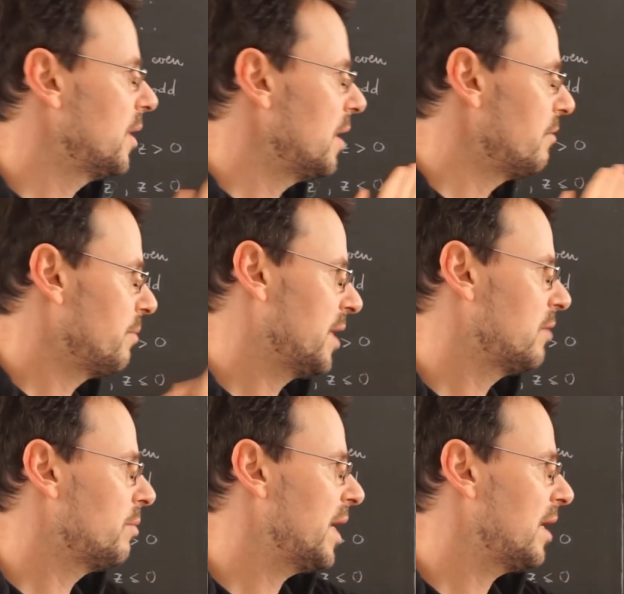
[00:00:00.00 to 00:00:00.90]
if my
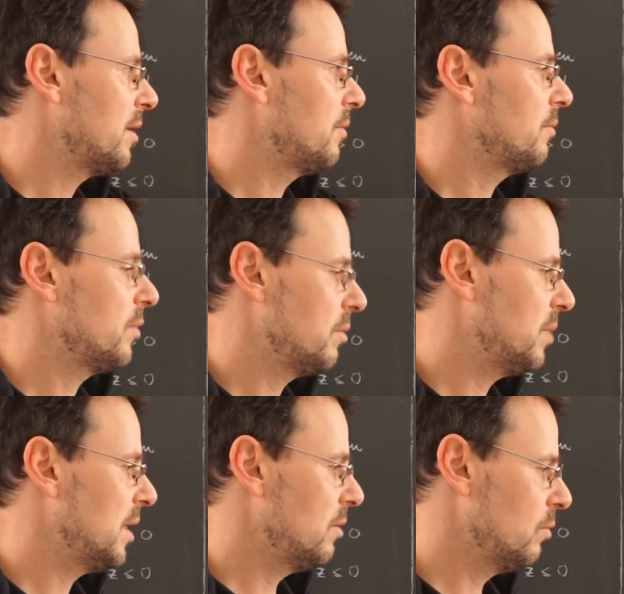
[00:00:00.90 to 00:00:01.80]
domain would
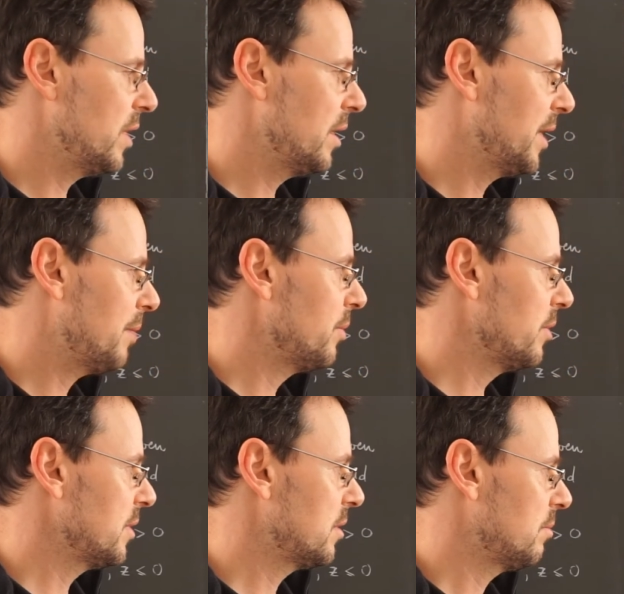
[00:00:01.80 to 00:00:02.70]
be the real
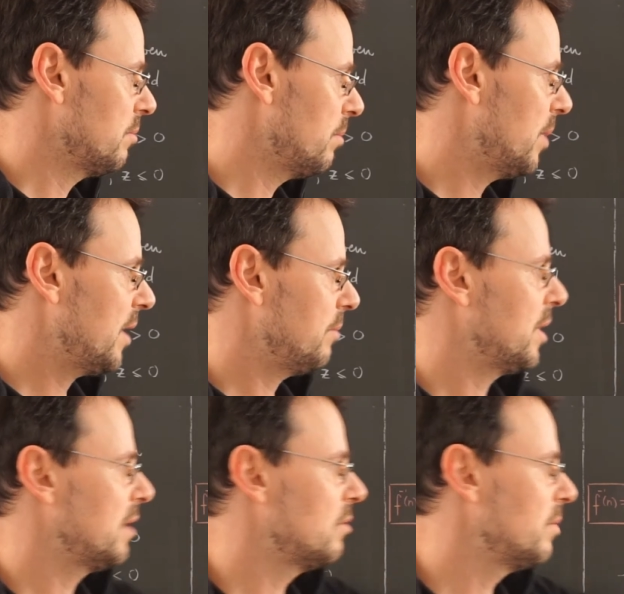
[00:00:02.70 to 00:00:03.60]
numbers, but
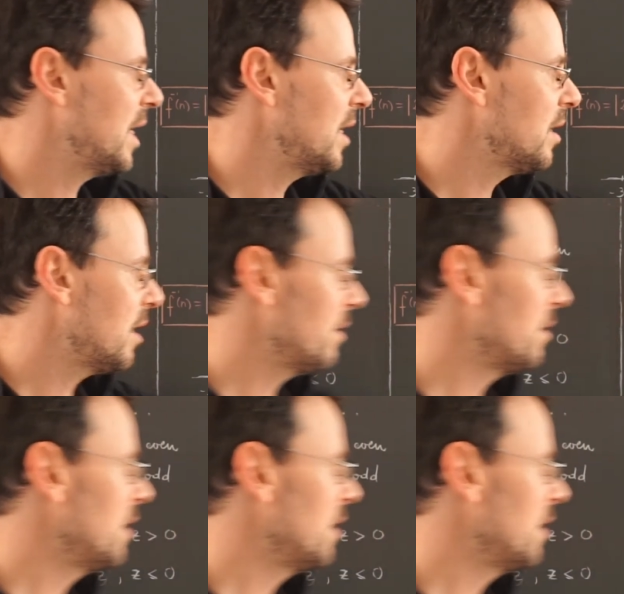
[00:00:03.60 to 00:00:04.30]
my domain are the